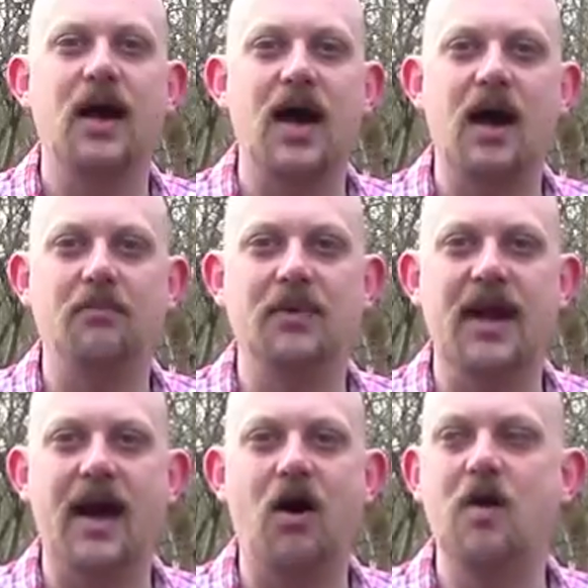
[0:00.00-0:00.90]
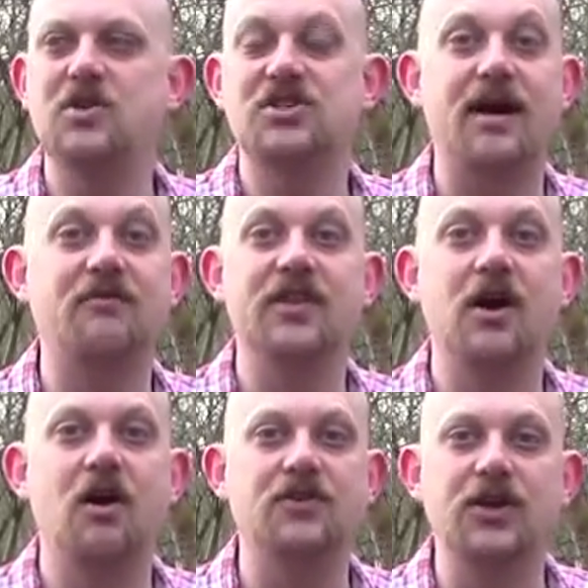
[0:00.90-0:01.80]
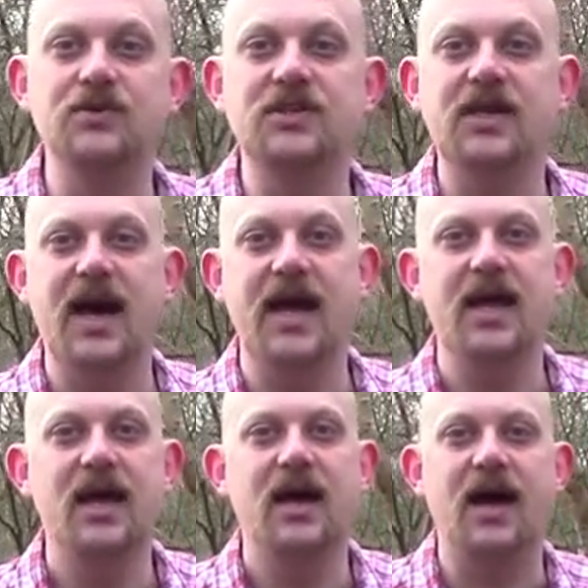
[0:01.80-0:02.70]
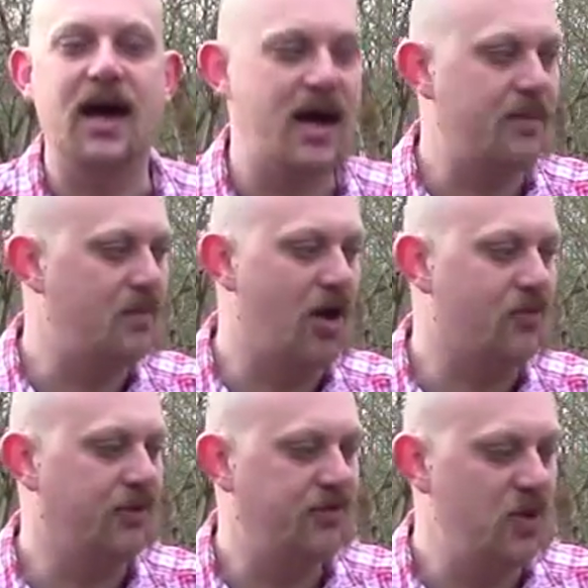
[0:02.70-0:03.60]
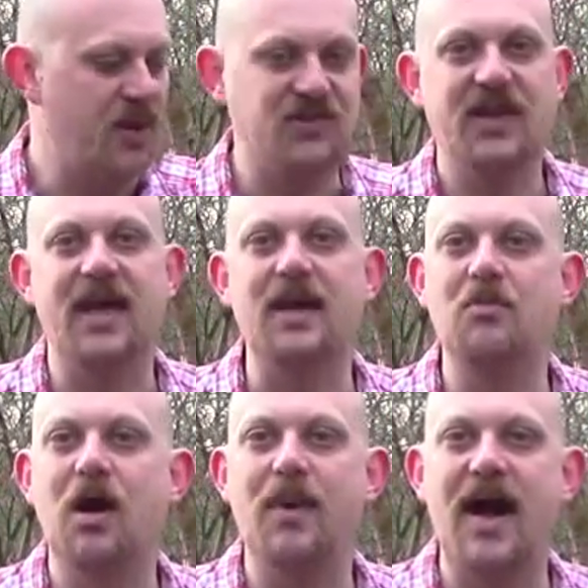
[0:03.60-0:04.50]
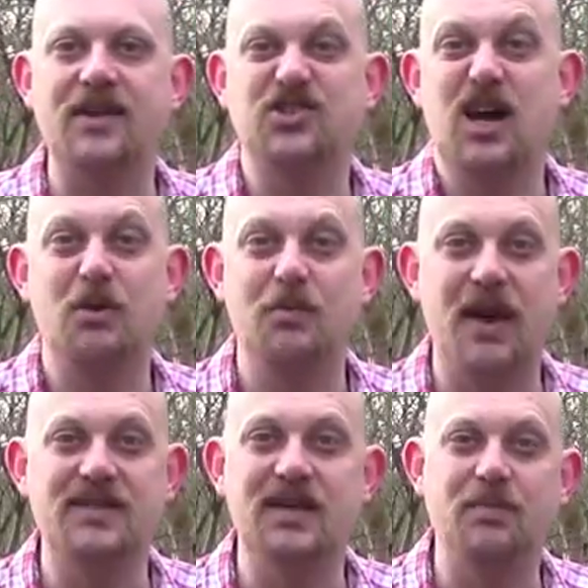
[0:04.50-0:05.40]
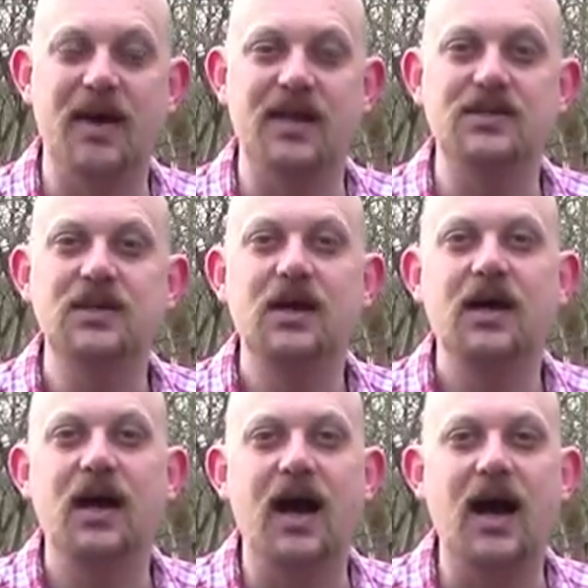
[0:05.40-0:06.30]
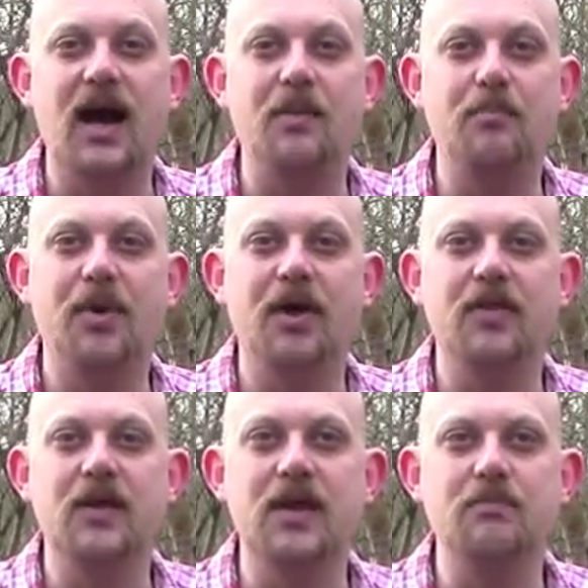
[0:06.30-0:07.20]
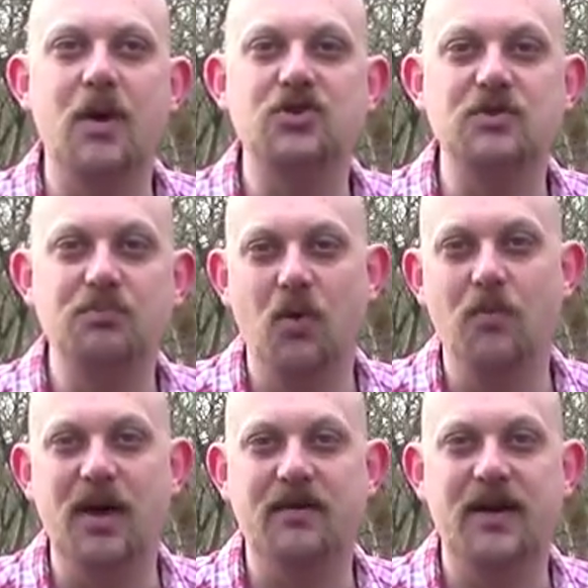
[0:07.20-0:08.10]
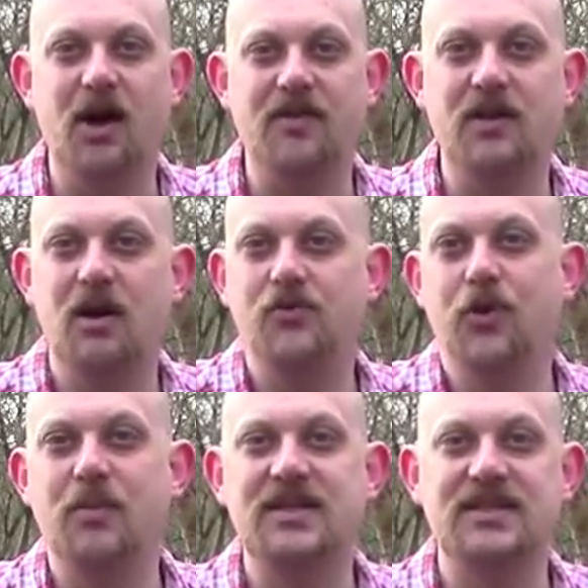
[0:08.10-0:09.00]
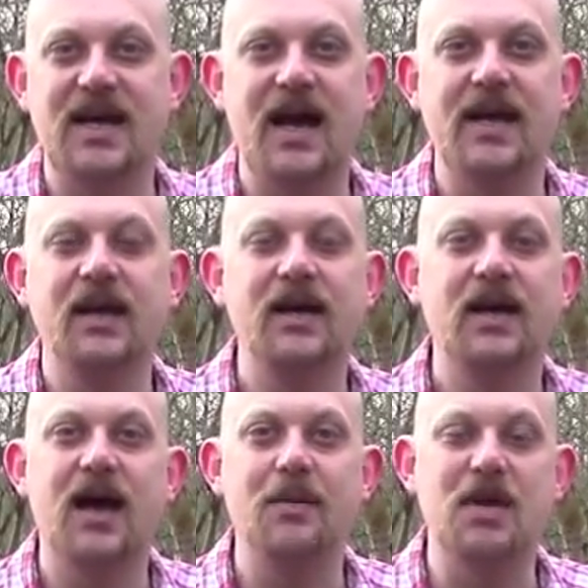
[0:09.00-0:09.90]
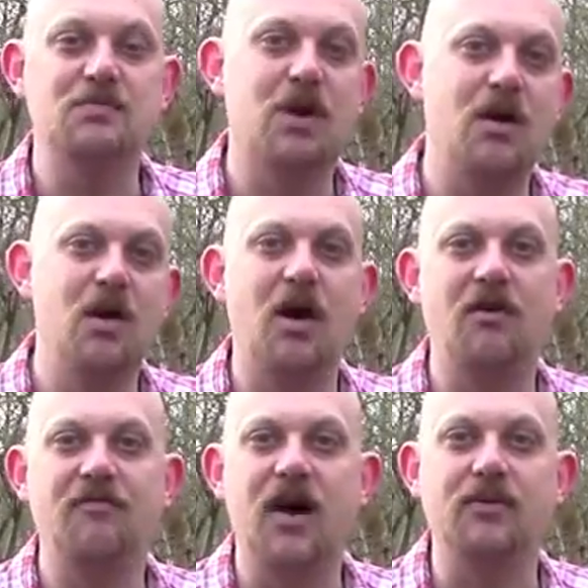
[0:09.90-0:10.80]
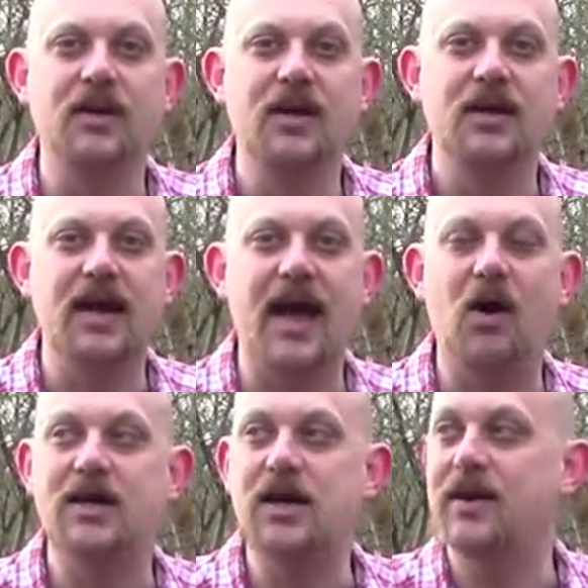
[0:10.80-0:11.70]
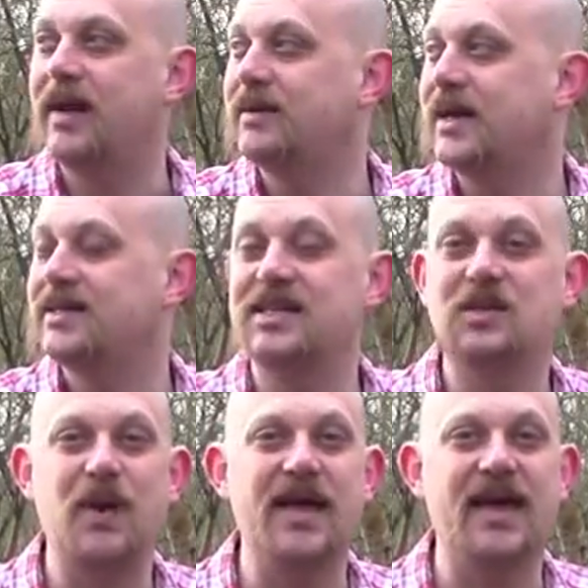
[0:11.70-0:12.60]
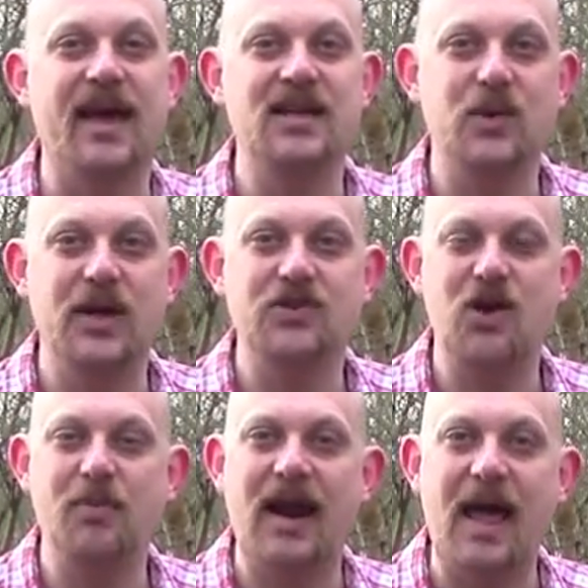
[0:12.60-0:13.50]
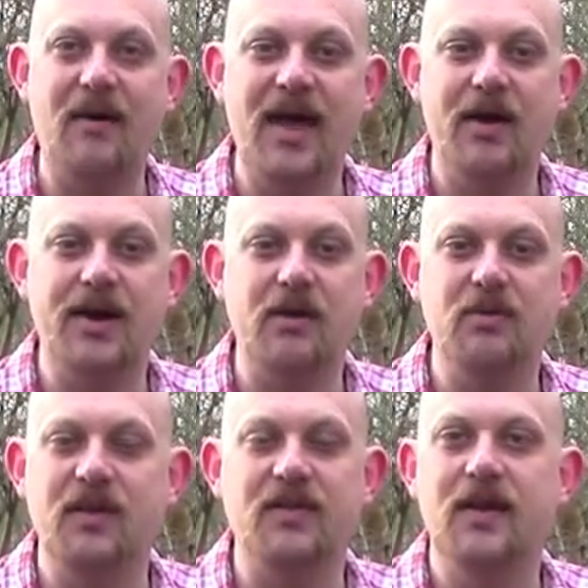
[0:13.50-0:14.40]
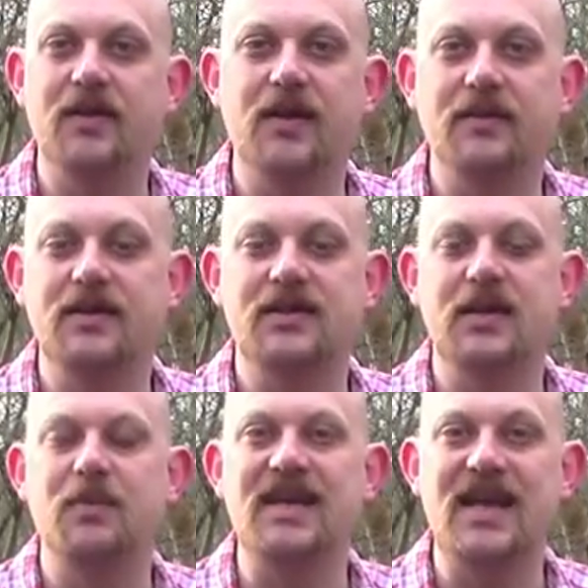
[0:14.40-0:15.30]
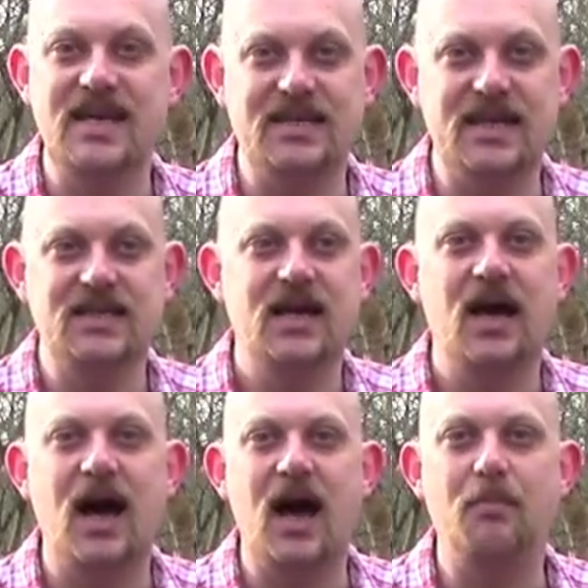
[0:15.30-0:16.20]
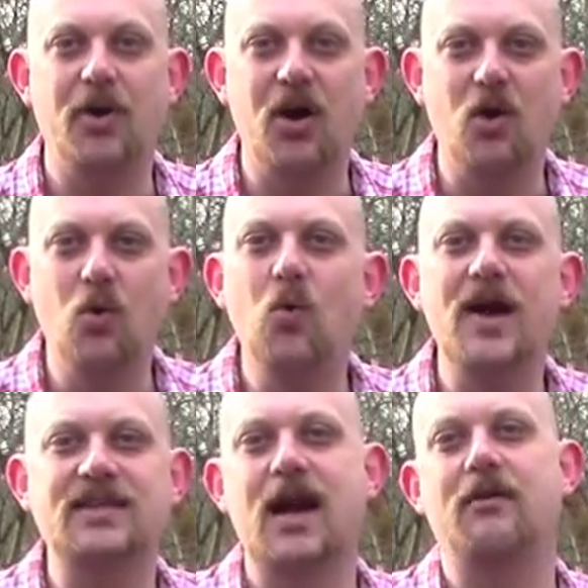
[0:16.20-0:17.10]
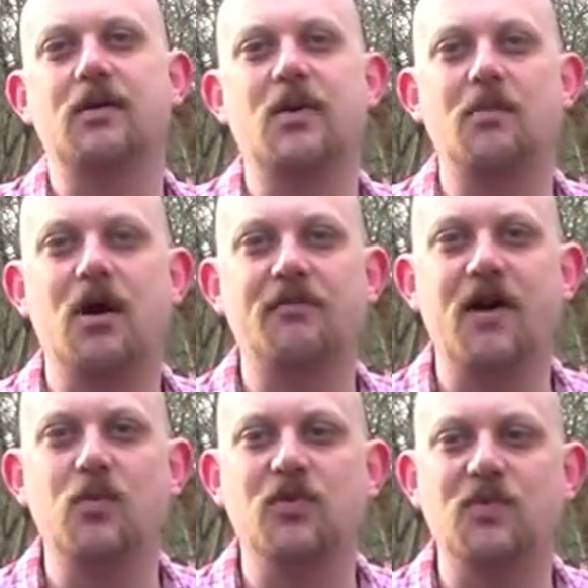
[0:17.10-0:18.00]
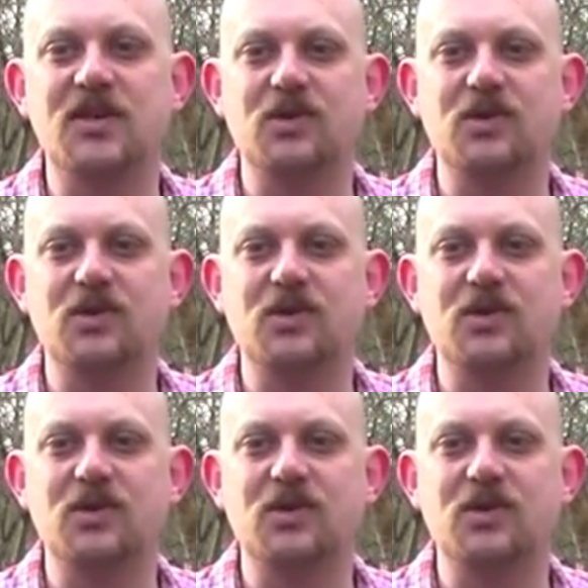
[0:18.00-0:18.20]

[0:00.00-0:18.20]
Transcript: Now, I'm just out for the afternoon today. I've got a few bits of kit in my bag, just a couple of basic bits, but the most important bit of kit I think I've got on me today is my mobile phone. Now, I don't anticipate getting into any trouble out here, and I don't think that it's going to be needed, but I always carry a mobile phone with me.